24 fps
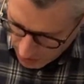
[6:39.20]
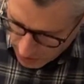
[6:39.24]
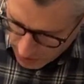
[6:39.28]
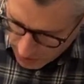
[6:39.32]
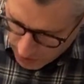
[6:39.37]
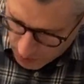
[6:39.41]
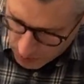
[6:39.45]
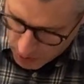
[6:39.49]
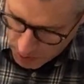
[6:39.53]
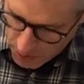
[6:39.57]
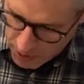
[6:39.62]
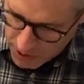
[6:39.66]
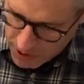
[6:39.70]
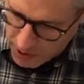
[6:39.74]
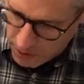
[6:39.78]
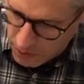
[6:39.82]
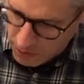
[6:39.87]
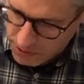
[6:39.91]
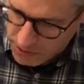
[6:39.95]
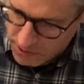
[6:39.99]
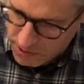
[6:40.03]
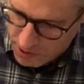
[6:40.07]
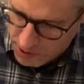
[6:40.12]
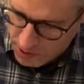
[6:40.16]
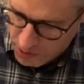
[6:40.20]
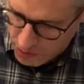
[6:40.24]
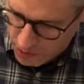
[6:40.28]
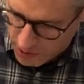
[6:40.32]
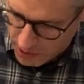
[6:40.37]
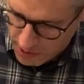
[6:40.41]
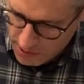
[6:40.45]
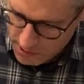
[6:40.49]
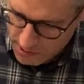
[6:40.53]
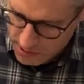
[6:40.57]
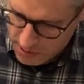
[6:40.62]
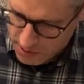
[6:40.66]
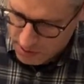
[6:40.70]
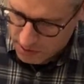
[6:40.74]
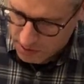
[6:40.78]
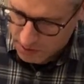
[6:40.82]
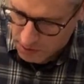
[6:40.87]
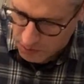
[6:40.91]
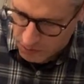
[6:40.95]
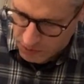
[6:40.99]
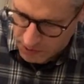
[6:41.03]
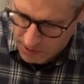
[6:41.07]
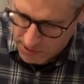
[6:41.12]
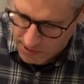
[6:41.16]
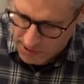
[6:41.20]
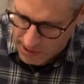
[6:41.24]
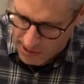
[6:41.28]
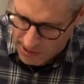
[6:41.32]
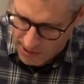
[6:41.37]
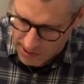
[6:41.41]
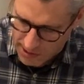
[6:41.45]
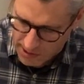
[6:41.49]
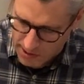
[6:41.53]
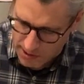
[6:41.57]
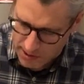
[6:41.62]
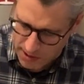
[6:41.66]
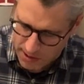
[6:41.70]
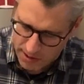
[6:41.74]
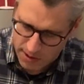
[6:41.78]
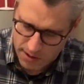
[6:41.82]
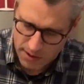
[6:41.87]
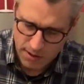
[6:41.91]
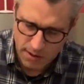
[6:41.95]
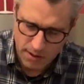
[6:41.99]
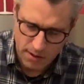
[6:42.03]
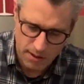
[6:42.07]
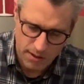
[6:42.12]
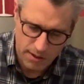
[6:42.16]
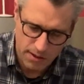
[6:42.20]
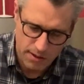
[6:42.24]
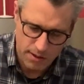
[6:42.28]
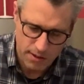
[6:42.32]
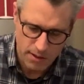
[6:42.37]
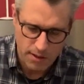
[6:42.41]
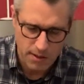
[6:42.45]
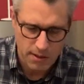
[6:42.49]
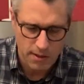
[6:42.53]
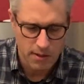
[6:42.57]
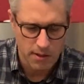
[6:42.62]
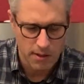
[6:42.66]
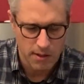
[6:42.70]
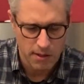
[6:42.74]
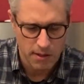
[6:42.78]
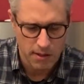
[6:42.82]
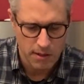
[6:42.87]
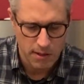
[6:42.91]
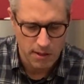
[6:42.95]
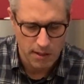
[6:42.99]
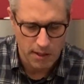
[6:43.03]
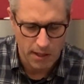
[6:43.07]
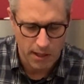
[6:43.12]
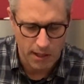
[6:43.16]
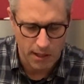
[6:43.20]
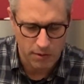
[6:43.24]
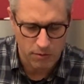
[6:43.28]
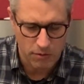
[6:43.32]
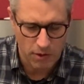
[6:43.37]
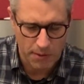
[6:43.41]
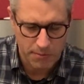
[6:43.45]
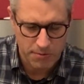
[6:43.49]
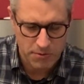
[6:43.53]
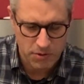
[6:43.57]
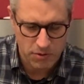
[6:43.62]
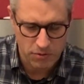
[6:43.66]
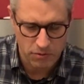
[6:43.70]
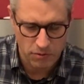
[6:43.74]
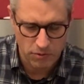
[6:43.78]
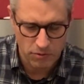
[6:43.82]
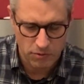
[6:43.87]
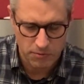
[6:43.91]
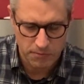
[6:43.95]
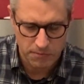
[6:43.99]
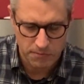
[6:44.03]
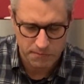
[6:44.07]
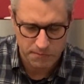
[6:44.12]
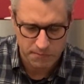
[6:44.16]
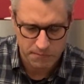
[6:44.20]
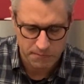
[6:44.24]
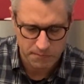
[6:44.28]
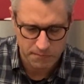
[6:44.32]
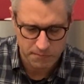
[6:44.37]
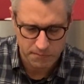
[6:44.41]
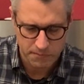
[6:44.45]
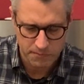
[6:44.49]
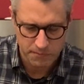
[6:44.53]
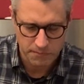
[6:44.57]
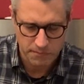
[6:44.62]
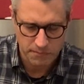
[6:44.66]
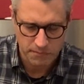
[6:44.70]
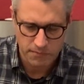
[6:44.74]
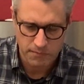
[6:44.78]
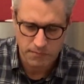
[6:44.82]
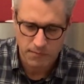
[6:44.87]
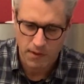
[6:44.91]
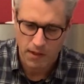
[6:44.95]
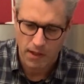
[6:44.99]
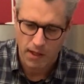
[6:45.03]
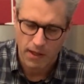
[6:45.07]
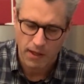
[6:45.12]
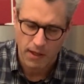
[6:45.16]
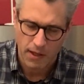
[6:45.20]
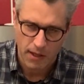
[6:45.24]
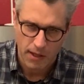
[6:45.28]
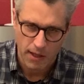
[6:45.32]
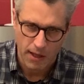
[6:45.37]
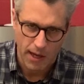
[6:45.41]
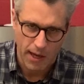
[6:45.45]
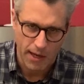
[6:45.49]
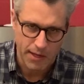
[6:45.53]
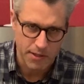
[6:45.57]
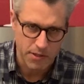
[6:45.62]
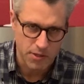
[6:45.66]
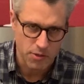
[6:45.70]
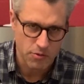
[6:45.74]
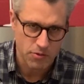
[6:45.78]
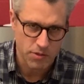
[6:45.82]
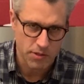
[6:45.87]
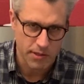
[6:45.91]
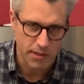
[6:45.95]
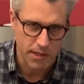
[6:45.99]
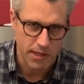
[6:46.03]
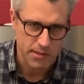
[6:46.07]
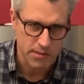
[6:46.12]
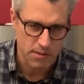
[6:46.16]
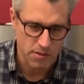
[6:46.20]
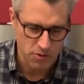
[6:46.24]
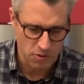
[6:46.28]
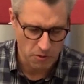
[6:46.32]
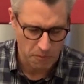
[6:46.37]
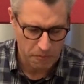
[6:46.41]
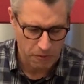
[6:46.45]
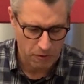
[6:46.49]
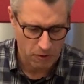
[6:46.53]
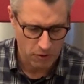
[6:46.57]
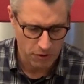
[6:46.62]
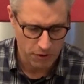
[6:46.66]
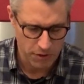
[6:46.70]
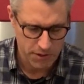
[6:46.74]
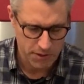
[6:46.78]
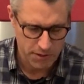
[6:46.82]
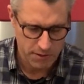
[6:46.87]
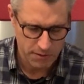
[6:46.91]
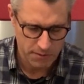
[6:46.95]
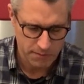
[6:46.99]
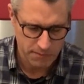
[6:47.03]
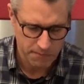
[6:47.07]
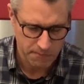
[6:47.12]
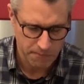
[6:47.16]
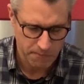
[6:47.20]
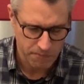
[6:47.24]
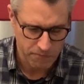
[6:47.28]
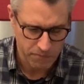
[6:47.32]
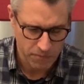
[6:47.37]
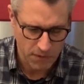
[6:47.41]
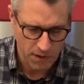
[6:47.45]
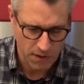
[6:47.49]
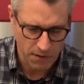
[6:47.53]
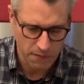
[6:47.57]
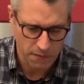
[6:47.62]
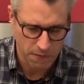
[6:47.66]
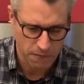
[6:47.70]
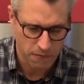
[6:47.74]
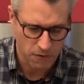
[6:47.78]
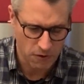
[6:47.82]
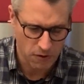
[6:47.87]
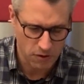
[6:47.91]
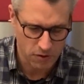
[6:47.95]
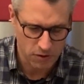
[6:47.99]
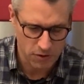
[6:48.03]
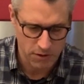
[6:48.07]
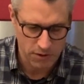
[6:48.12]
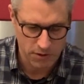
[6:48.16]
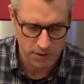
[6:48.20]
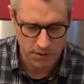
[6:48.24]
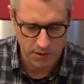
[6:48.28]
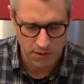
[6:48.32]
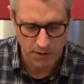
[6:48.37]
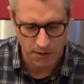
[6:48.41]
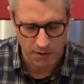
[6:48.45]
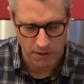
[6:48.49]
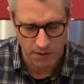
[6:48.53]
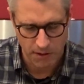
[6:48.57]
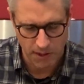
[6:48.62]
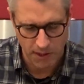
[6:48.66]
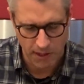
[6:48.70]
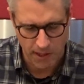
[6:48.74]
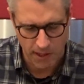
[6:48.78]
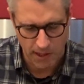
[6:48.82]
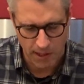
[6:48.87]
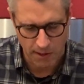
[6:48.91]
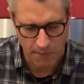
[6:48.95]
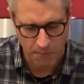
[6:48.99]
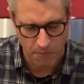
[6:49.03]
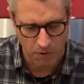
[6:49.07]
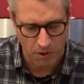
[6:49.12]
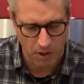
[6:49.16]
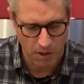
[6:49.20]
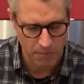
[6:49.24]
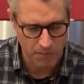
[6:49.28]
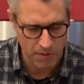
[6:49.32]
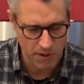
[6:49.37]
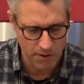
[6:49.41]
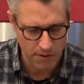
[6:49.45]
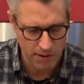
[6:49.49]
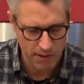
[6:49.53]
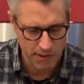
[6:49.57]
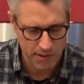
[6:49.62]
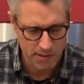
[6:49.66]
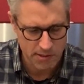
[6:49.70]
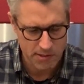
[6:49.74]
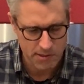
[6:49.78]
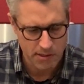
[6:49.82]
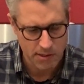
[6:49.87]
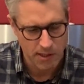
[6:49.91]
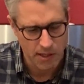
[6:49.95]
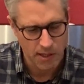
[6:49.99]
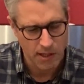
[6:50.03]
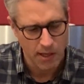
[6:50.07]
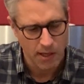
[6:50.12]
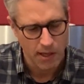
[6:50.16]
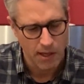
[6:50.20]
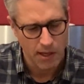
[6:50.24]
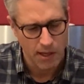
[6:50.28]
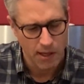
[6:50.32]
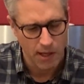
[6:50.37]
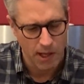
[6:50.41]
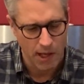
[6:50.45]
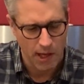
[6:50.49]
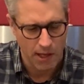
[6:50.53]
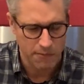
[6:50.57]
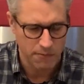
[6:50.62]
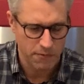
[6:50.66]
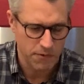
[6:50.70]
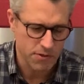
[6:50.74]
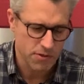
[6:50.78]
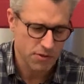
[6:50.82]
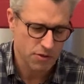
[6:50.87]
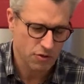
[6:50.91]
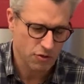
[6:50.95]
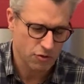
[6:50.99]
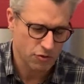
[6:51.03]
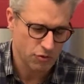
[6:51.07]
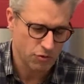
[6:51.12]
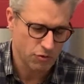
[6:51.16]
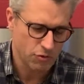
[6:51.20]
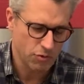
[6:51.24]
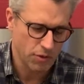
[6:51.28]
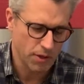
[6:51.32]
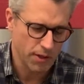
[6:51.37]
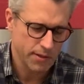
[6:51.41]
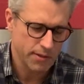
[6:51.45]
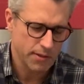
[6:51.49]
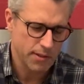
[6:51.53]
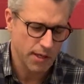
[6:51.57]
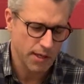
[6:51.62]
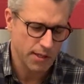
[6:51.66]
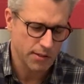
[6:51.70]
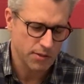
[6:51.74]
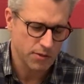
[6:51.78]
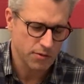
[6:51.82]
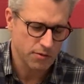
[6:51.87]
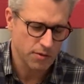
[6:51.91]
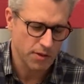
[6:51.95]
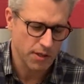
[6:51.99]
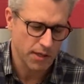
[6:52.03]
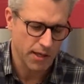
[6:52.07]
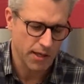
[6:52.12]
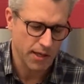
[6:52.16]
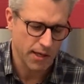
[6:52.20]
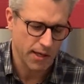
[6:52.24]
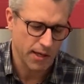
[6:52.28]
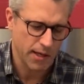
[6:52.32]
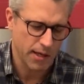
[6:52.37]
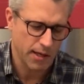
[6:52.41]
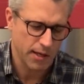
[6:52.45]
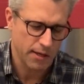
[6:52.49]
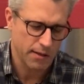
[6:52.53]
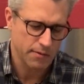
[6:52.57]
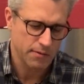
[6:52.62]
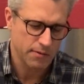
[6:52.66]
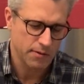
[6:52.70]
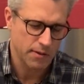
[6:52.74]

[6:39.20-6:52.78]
What we're going to do is we take a grub screw and use it as a support for the ball bearings, and we screw it into the